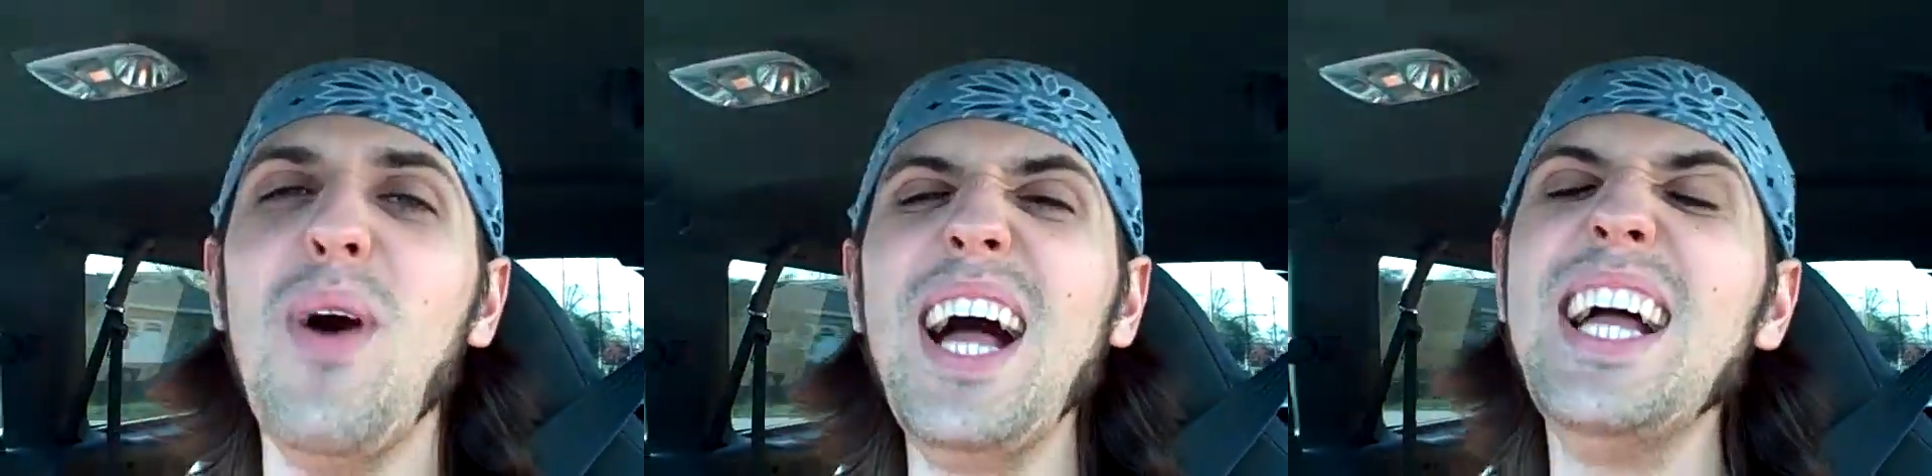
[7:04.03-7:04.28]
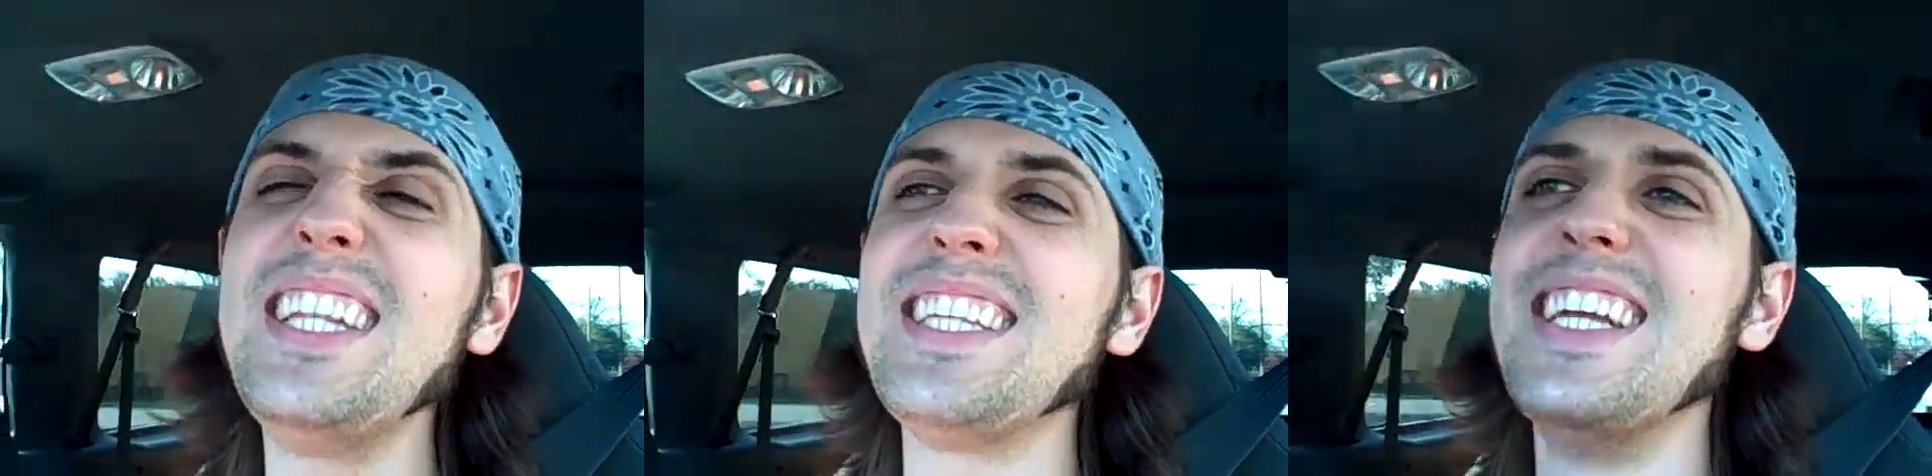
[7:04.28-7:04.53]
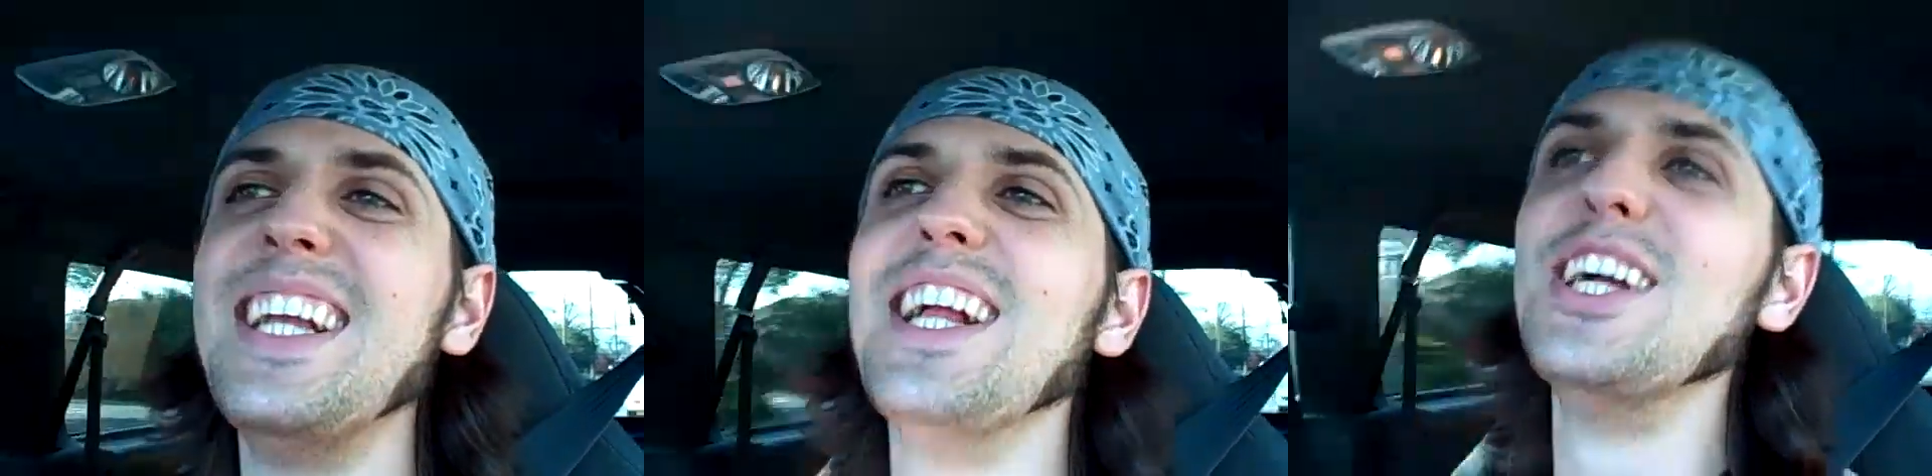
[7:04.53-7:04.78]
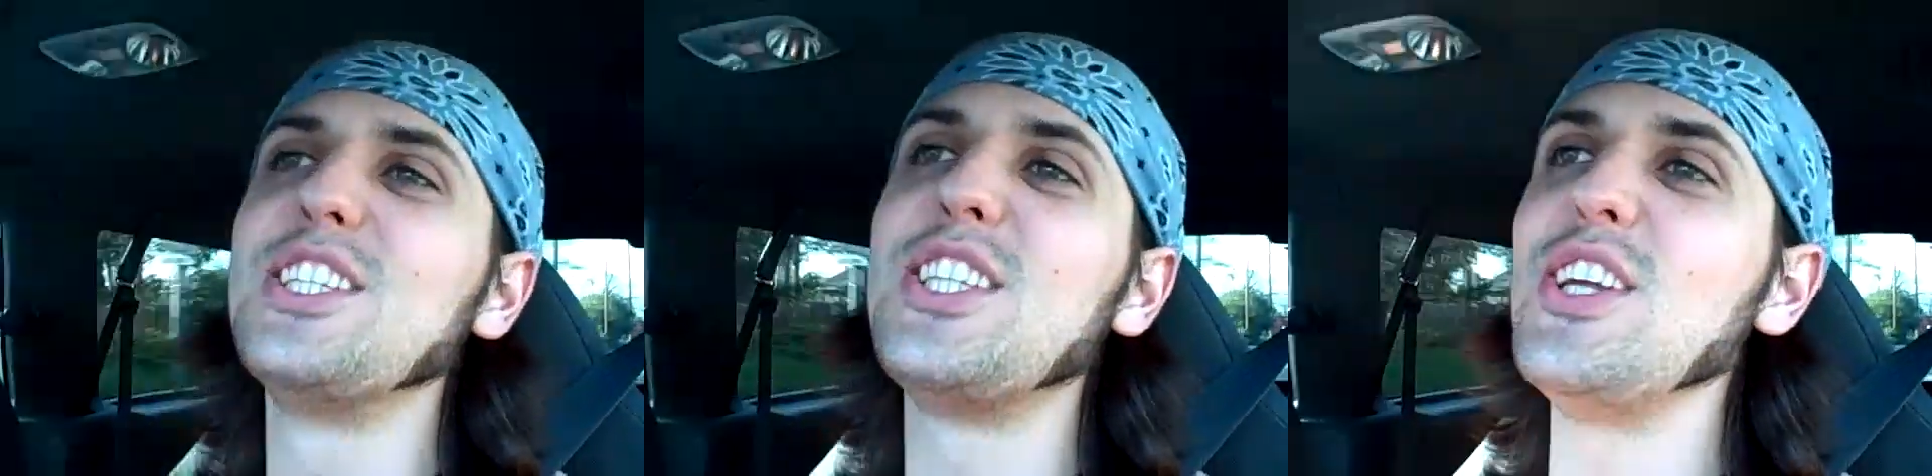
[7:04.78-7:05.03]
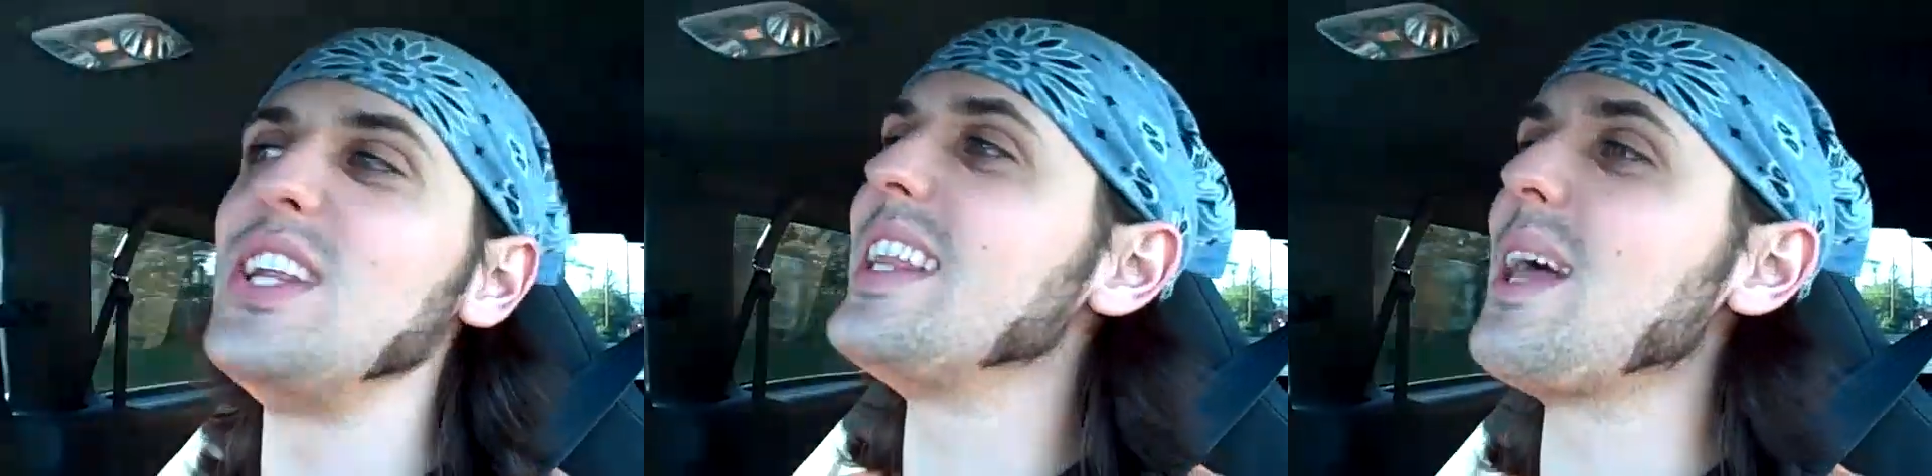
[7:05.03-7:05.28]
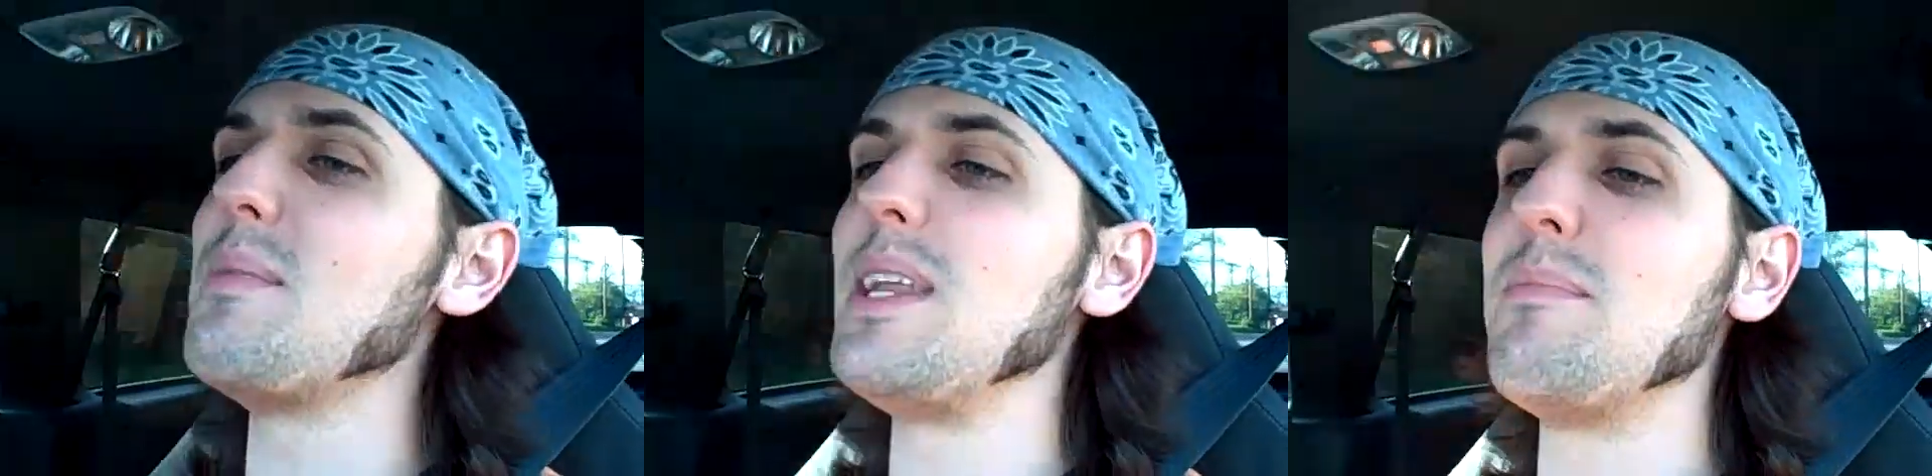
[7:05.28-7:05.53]
what do you
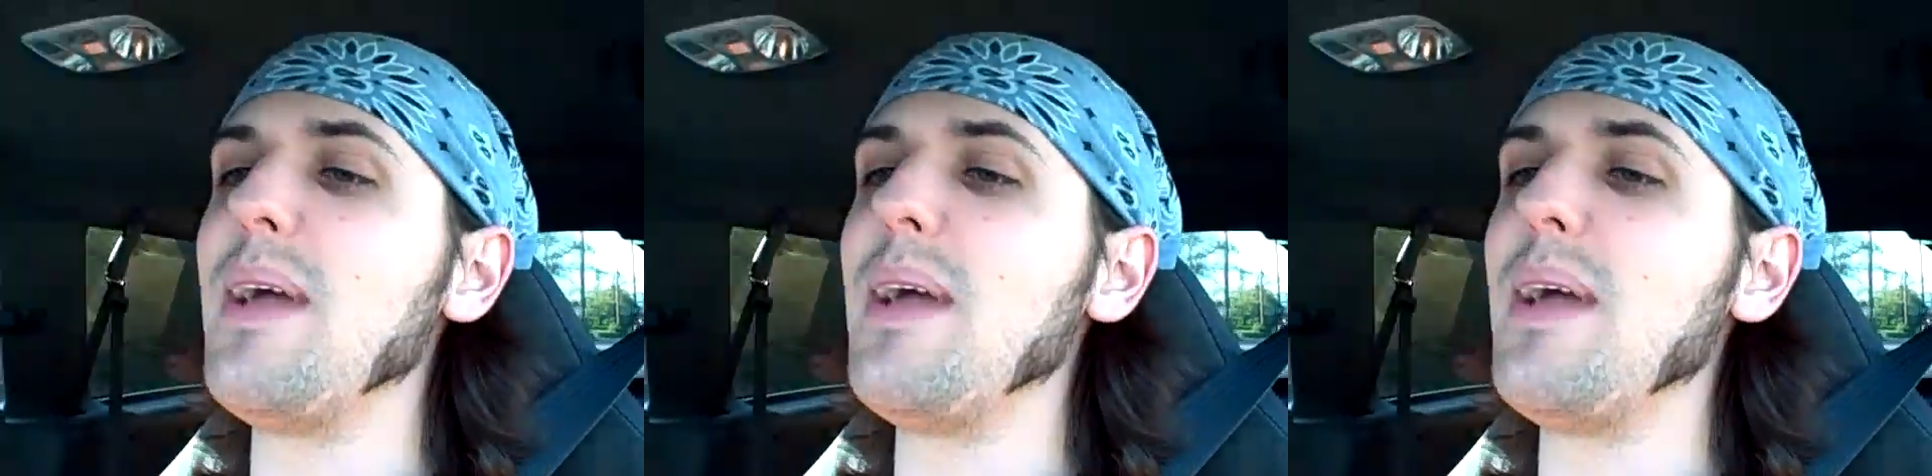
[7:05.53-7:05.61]
need that